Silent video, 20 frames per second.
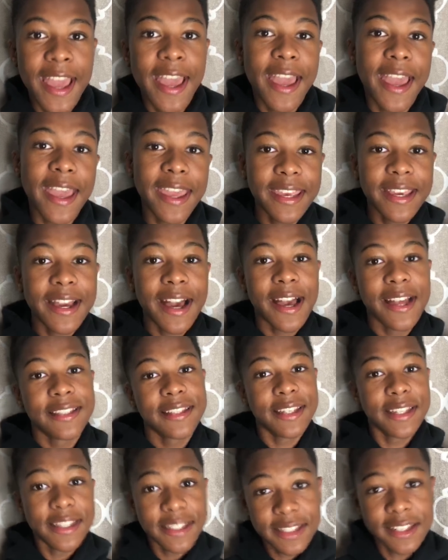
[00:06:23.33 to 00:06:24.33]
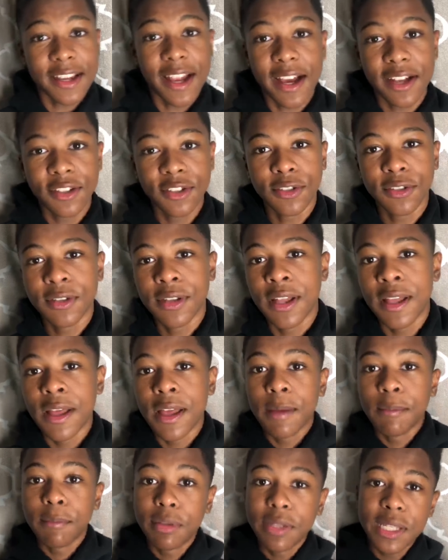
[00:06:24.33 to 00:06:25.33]
Hey guys, it's Nigel.
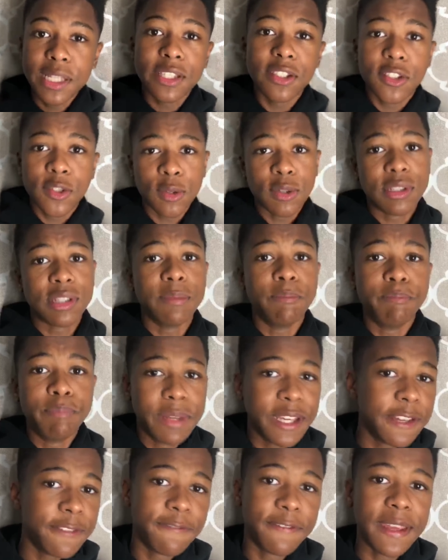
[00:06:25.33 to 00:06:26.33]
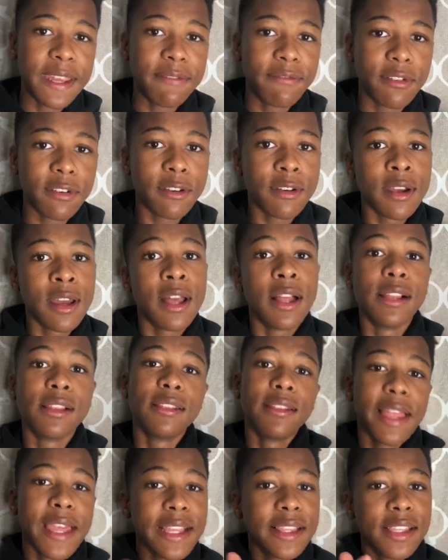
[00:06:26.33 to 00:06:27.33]
Please do us a big favor,
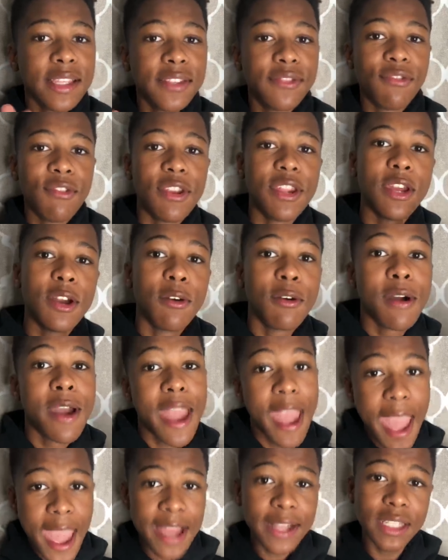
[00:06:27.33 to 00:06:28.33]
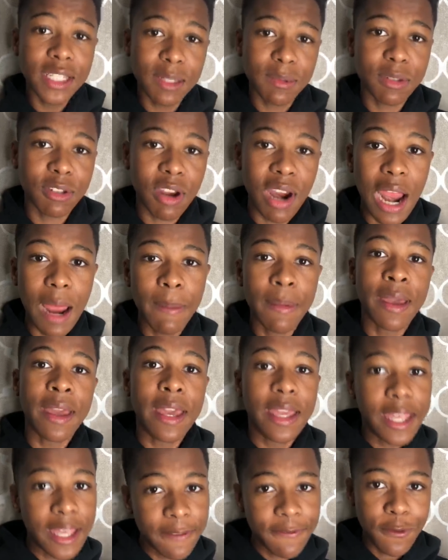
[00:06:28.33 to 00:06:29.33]
like this video, and subscribe
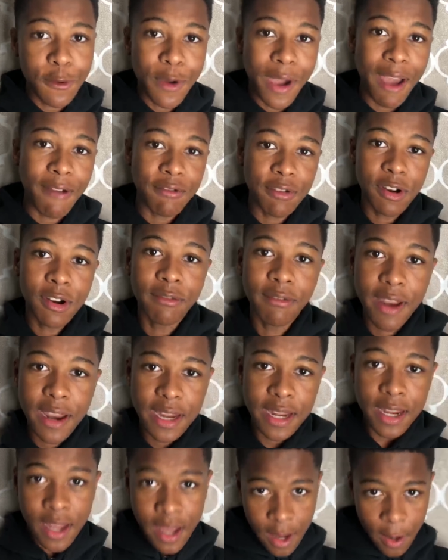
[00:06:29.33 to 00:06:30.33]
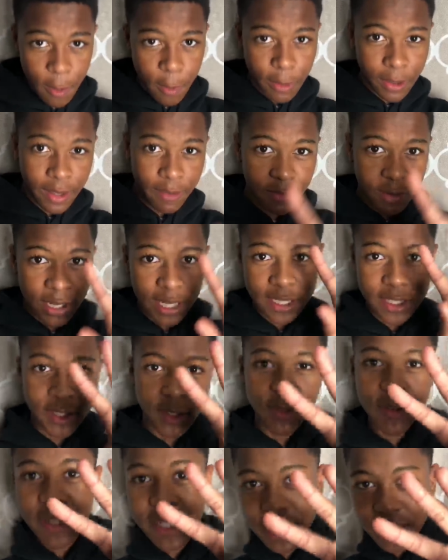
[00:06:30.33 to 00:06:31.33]
if you haven't already. We'll give you guys
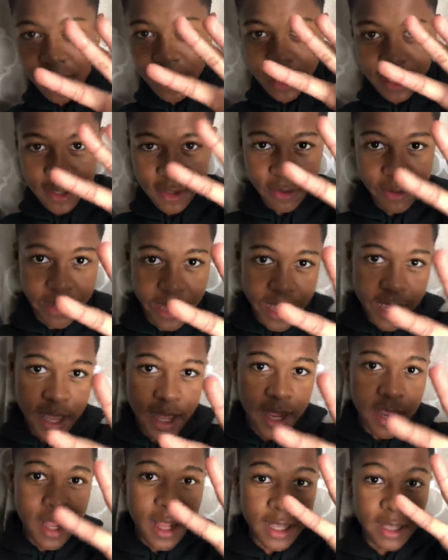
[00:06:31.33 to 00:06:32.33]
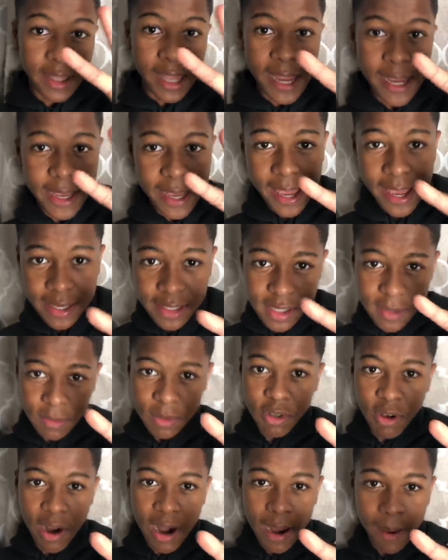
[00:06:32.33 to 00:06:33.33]
three seconds, okay? Like and
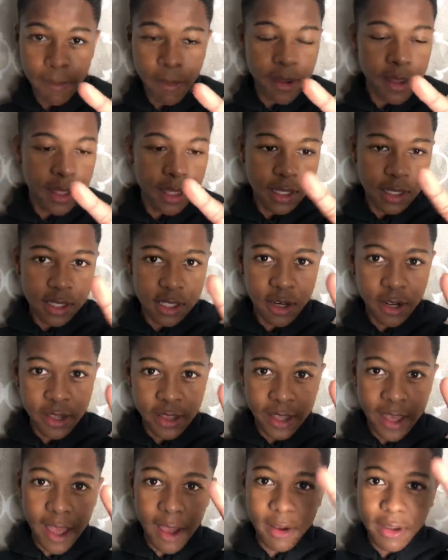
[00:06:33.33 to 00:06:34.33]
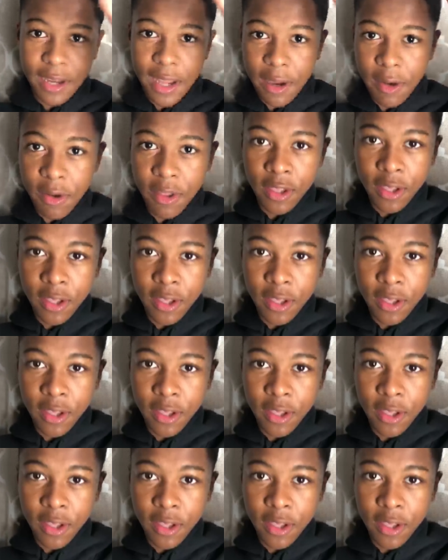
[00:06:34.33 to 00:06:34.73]
subscribe. Starting the countdown.